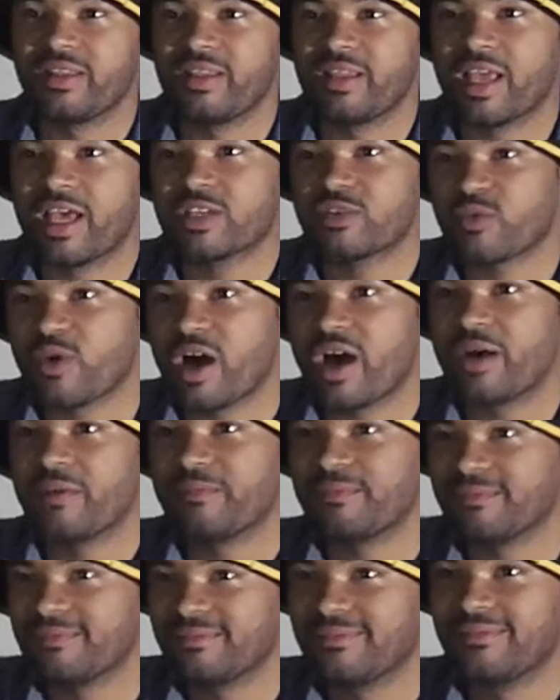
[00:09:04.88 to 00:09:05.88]
That's why
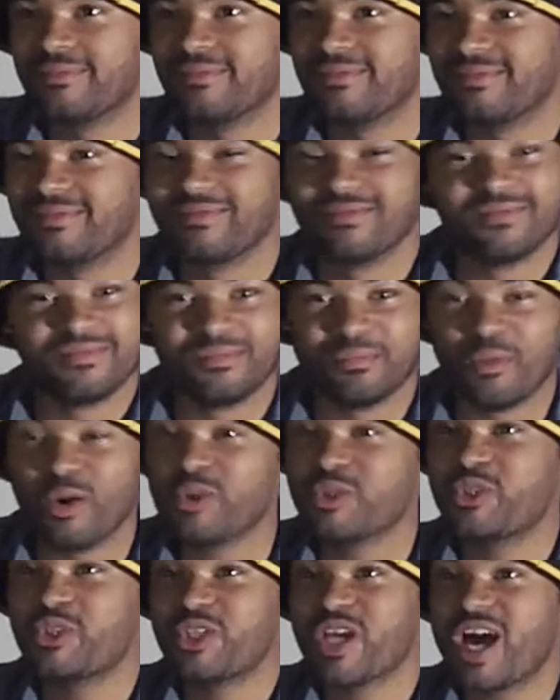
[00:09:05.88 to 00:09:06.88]

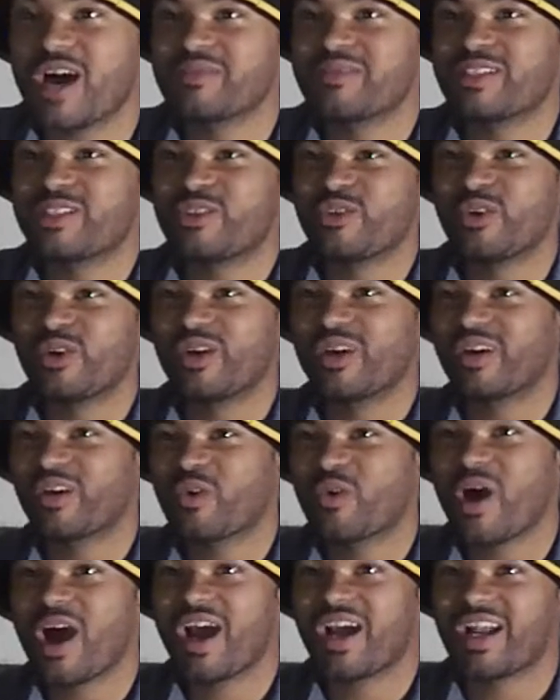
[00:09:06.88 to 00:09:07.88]
most jobs that you
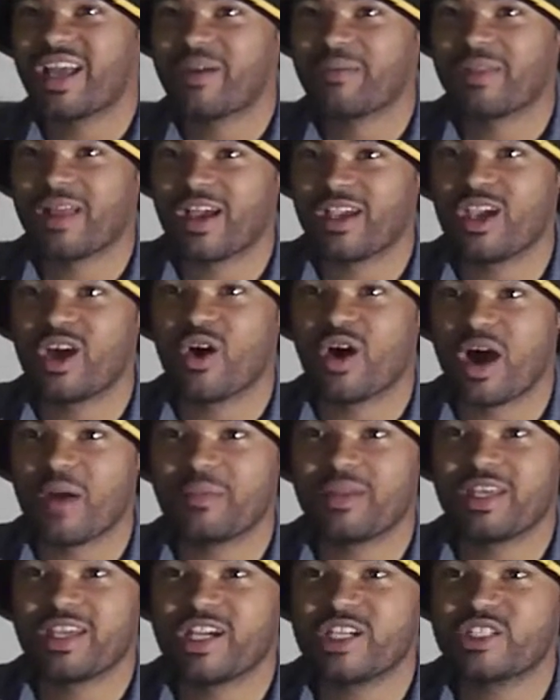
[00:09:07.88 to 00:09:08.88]
acquire, they be like, yo, how
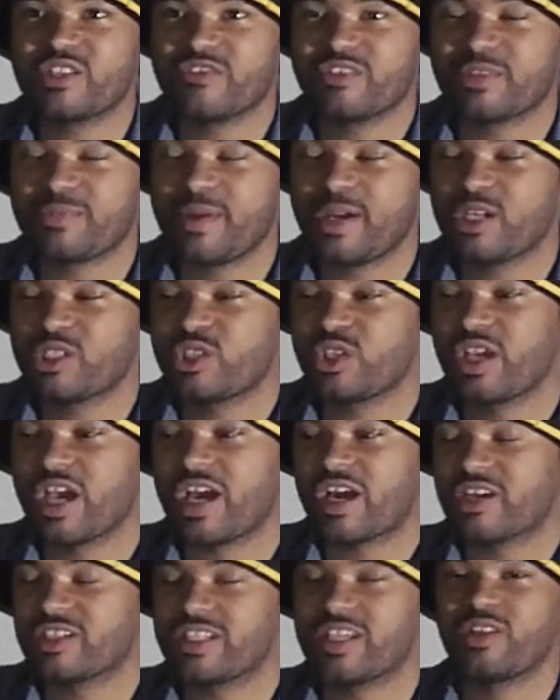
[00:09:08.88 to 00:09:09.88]
many years of experience you
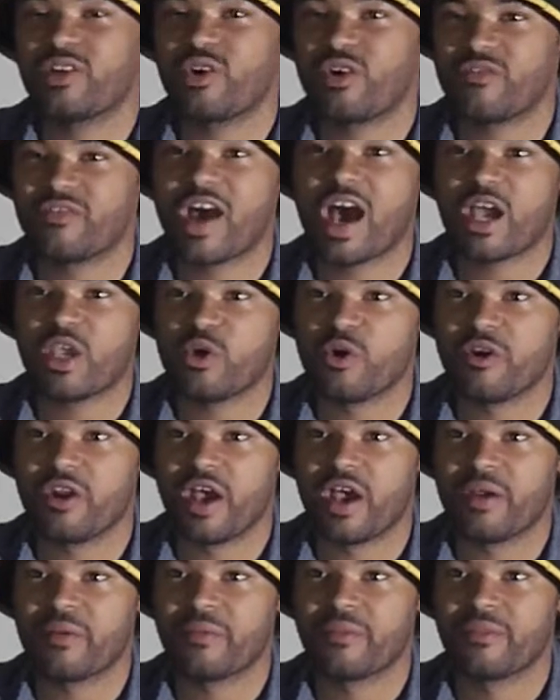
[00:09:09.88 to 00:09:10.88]
got? Because they know the value of
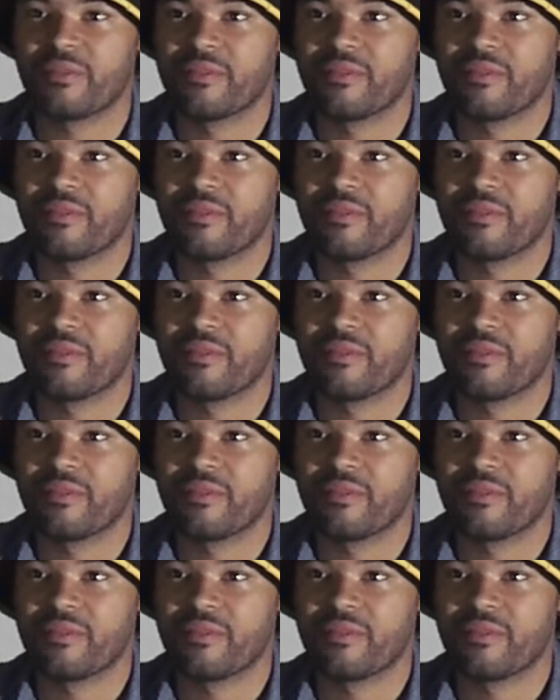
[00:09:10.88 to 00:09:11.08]
that.